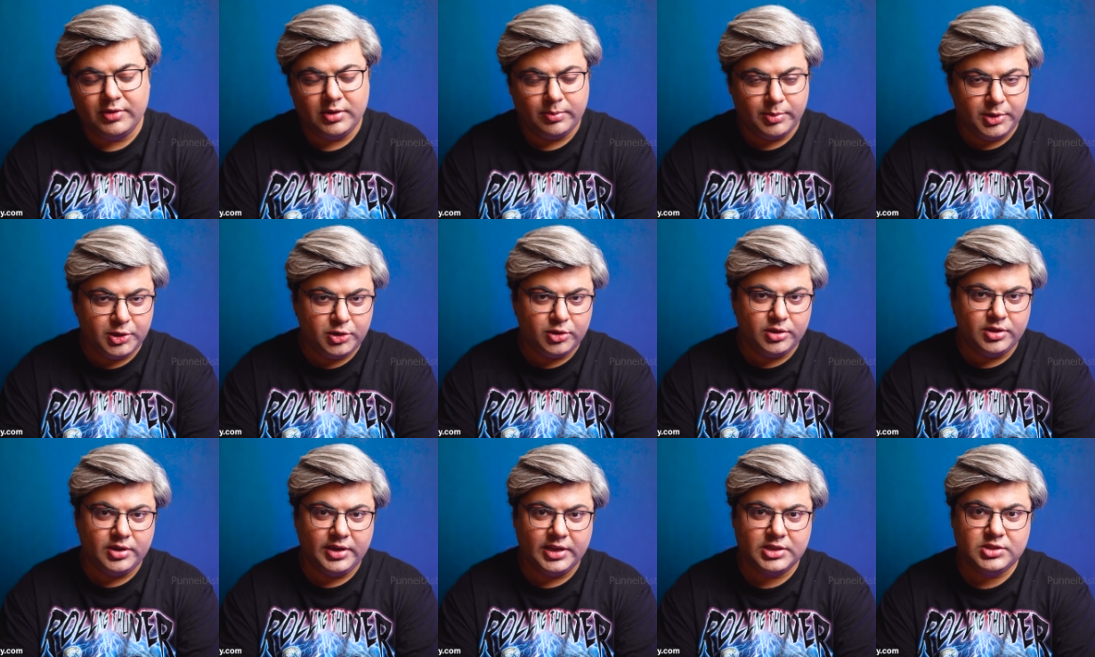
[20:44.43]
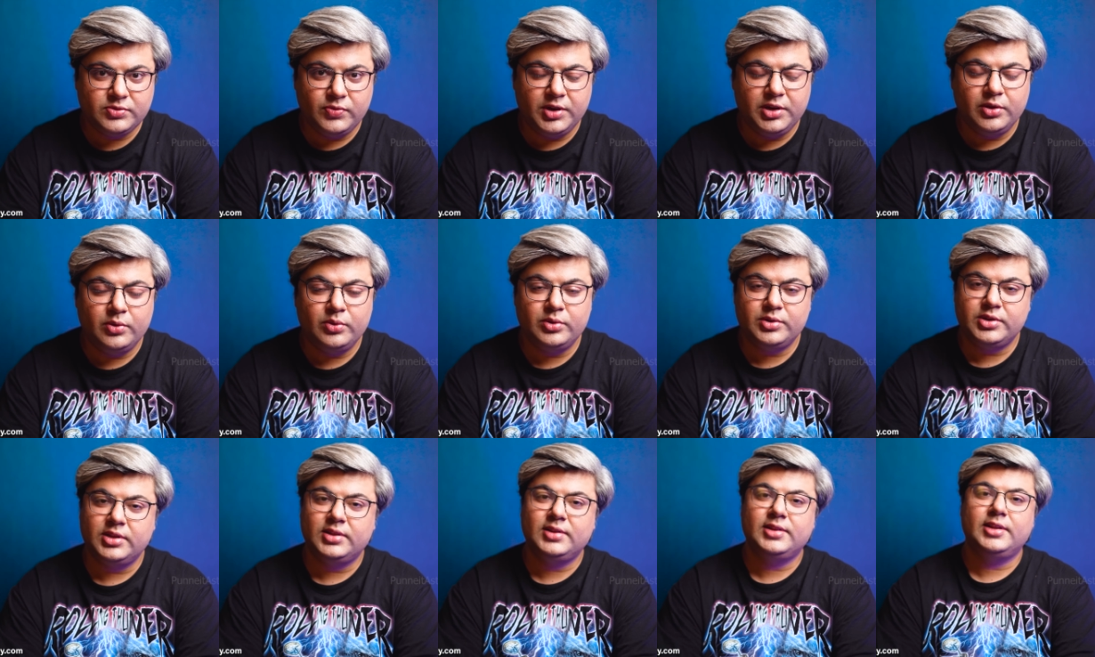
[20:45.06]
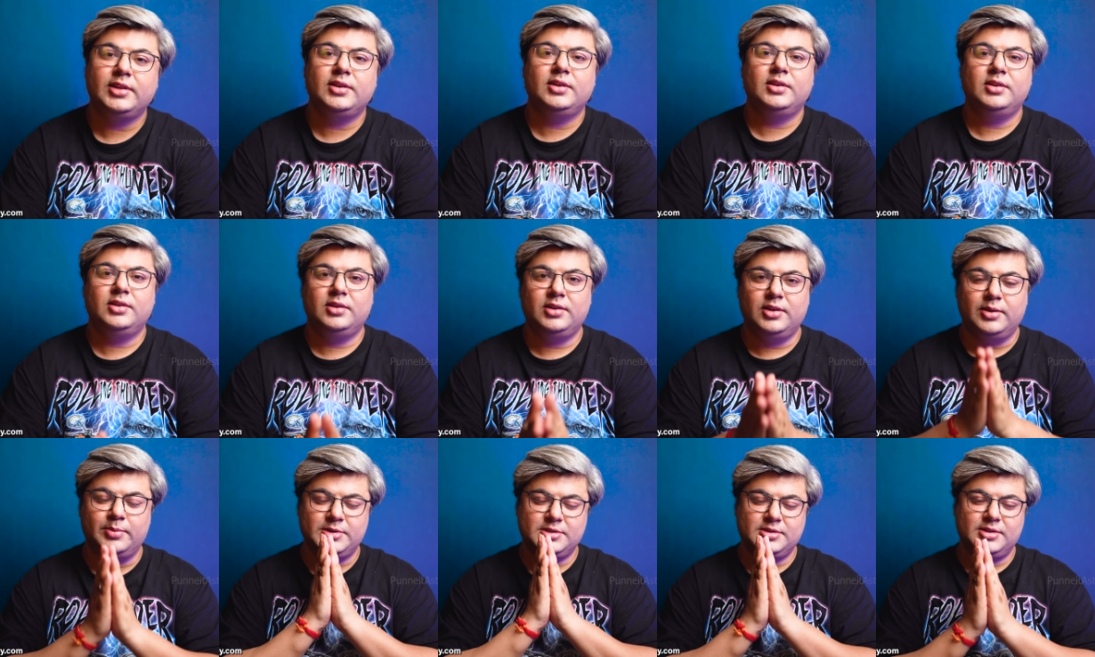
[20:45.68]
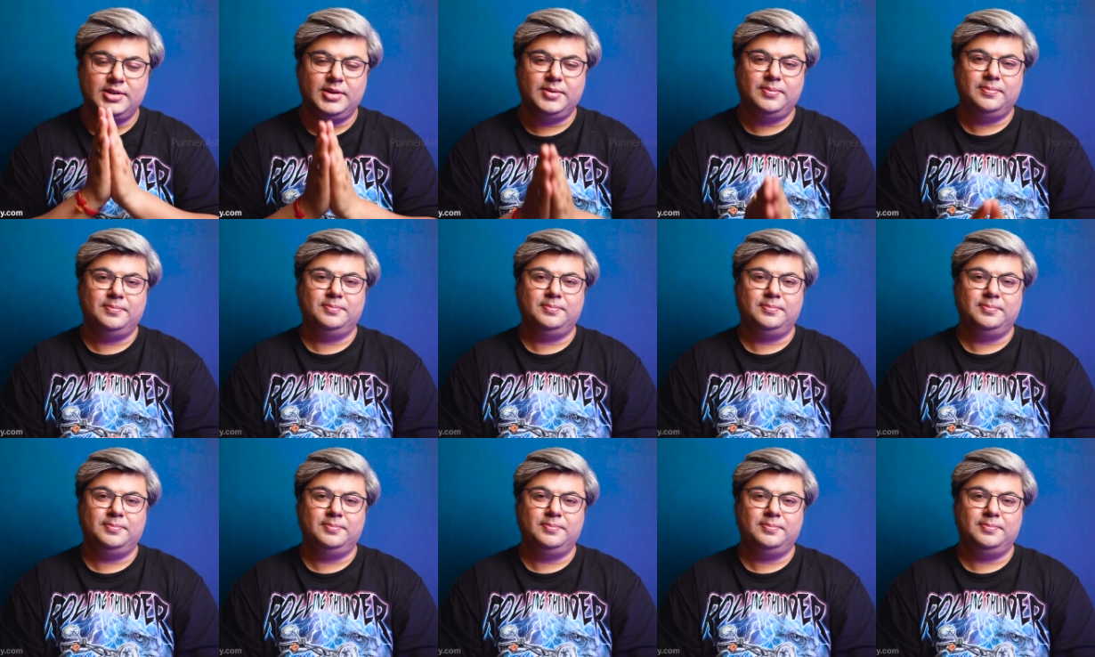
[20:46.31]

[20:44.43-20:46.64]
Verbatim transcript: We'll meet in the next video. Till then, namaste.